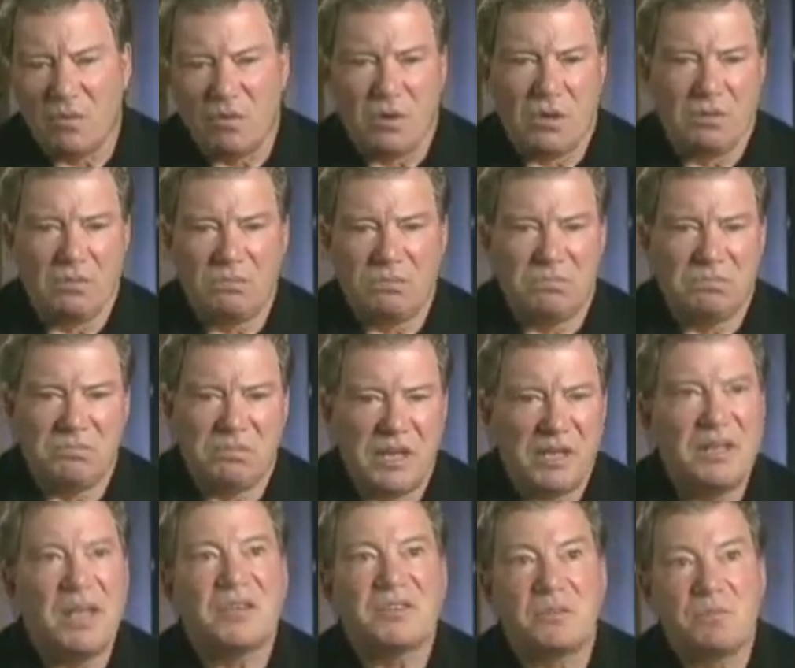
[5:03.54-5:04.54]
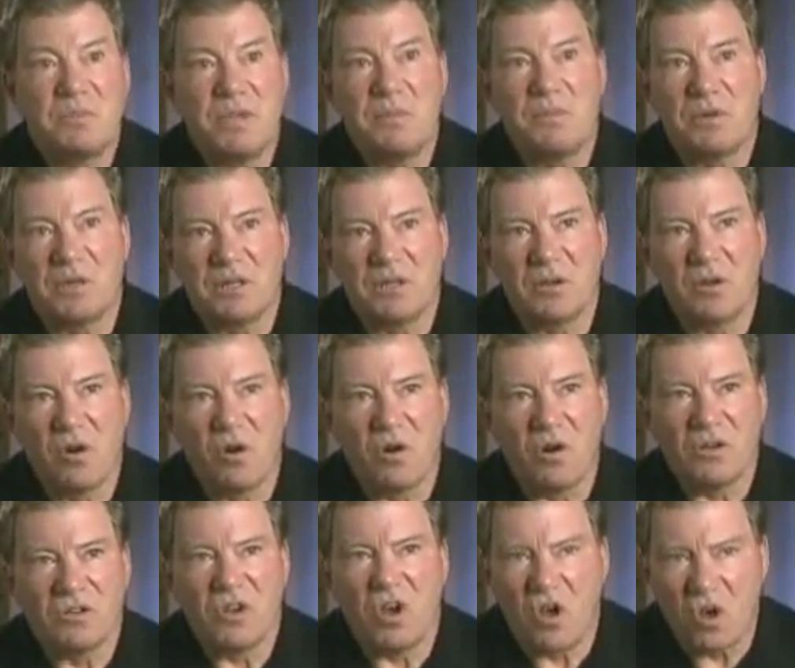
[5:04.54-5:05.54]
there were a dozen people in the
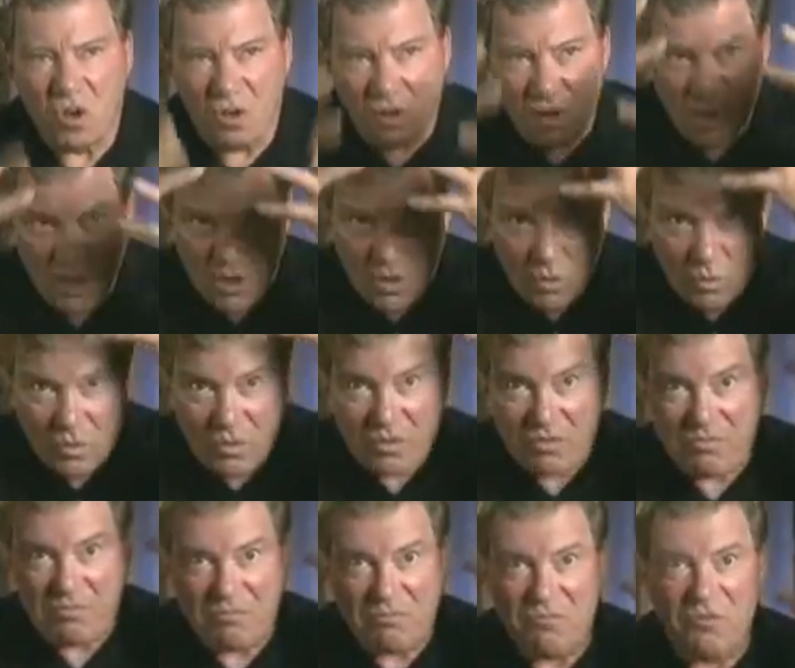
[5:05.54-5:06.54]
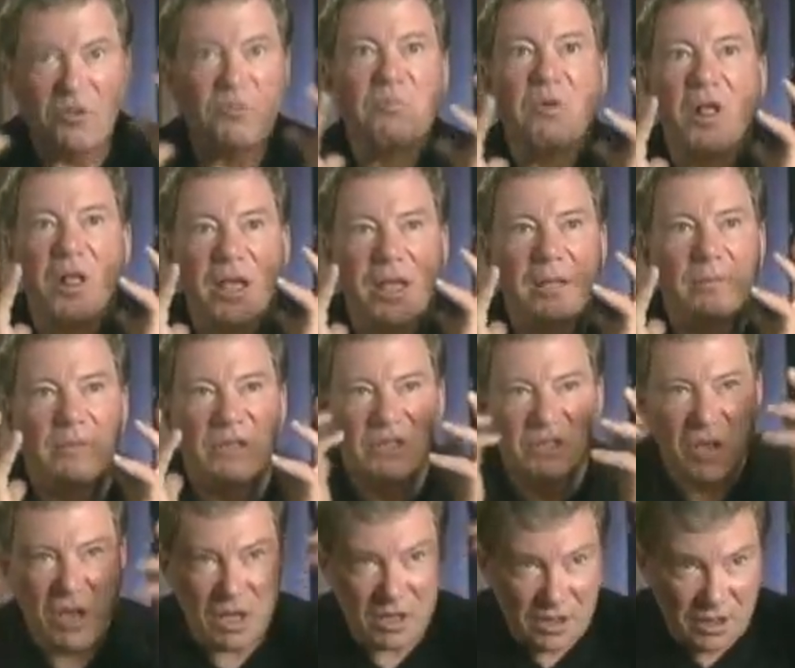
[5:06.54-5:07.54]
chorus, all with football
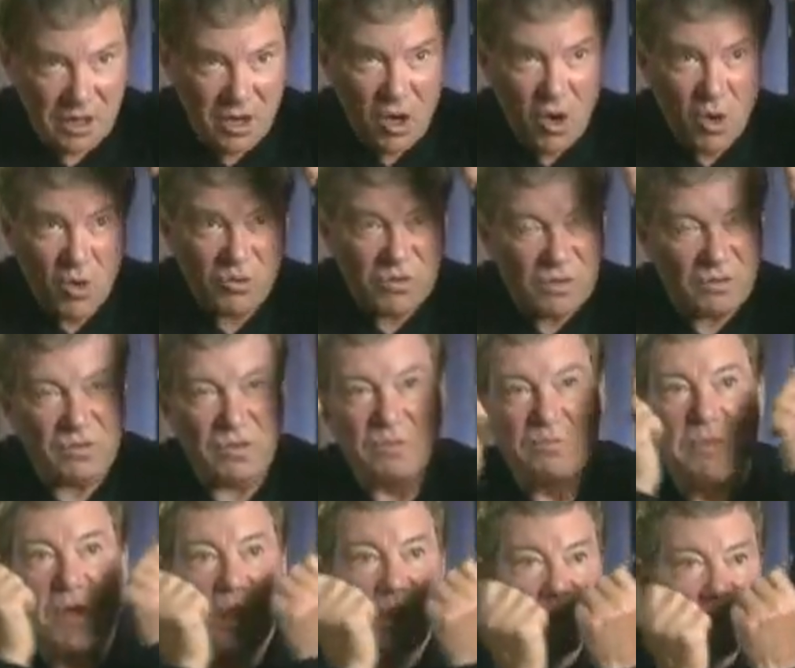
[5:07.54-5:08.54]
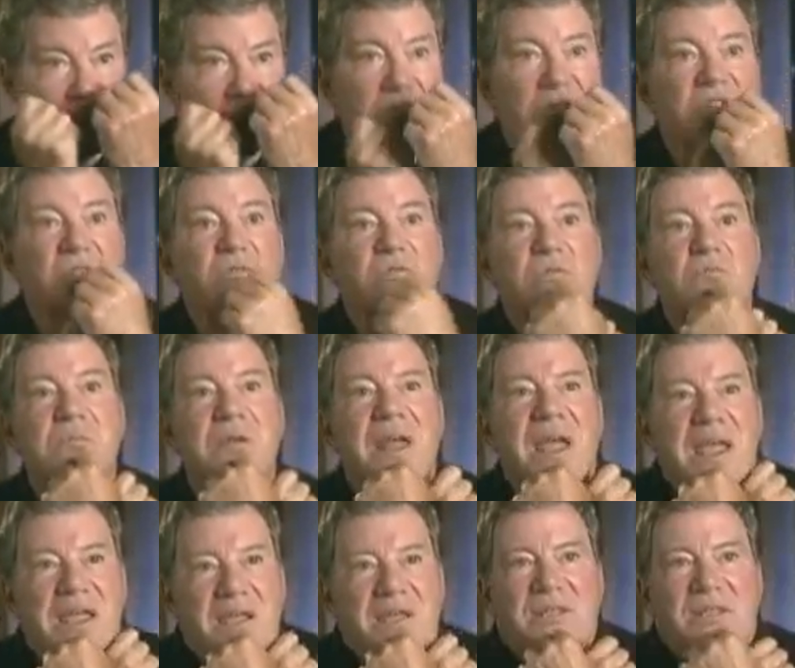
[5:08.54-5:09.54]
helmets on, and over the football helmets were
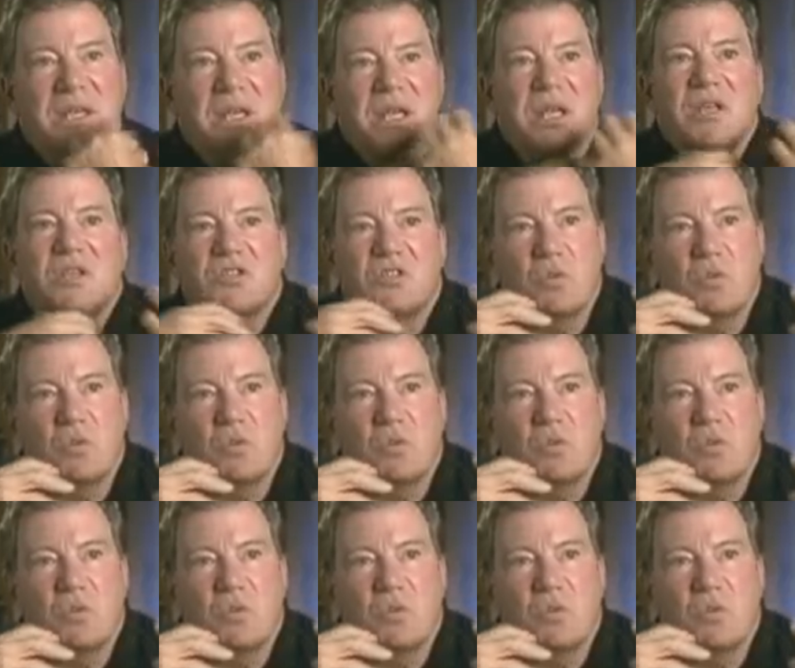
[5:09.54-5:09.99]
blankets,